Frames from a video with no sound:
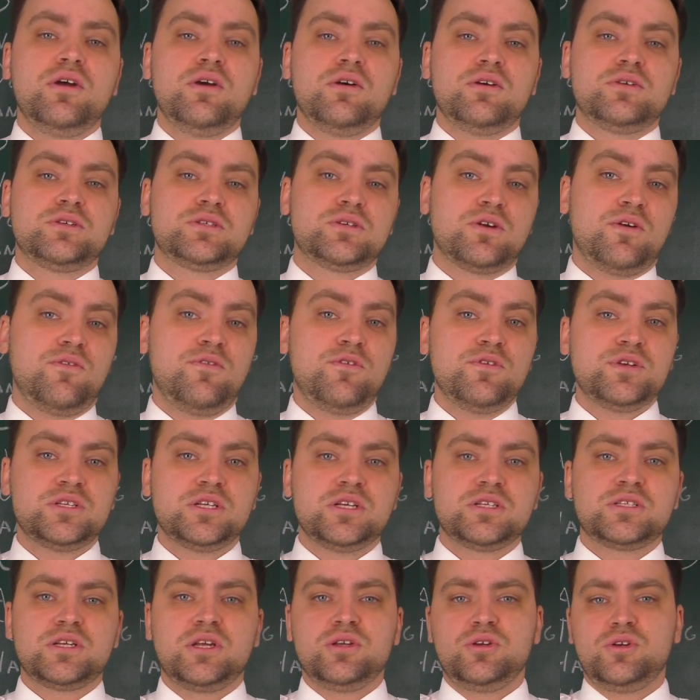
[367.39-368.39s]

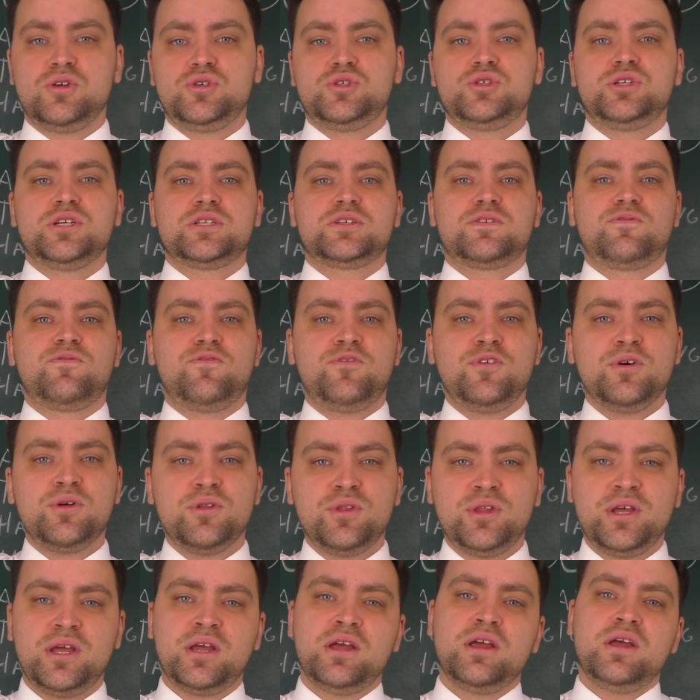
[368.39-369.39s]
surfaces and you just feel
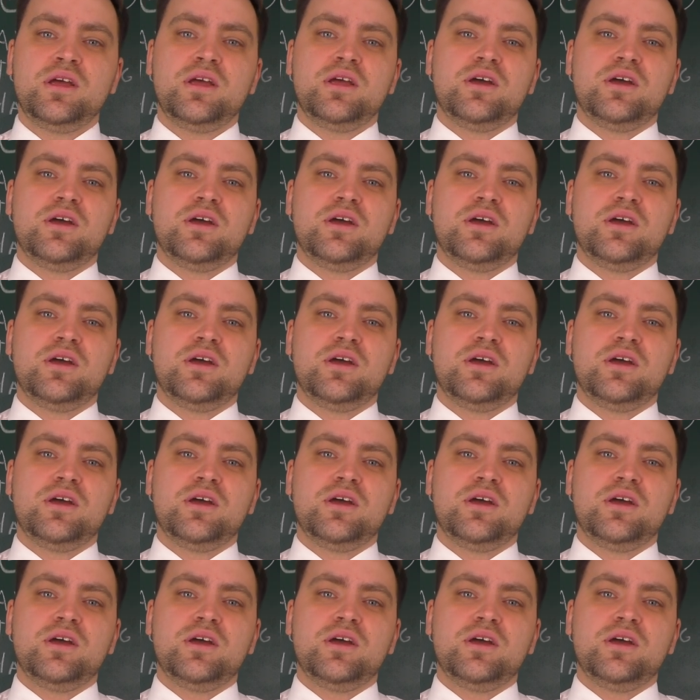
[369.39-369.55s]
the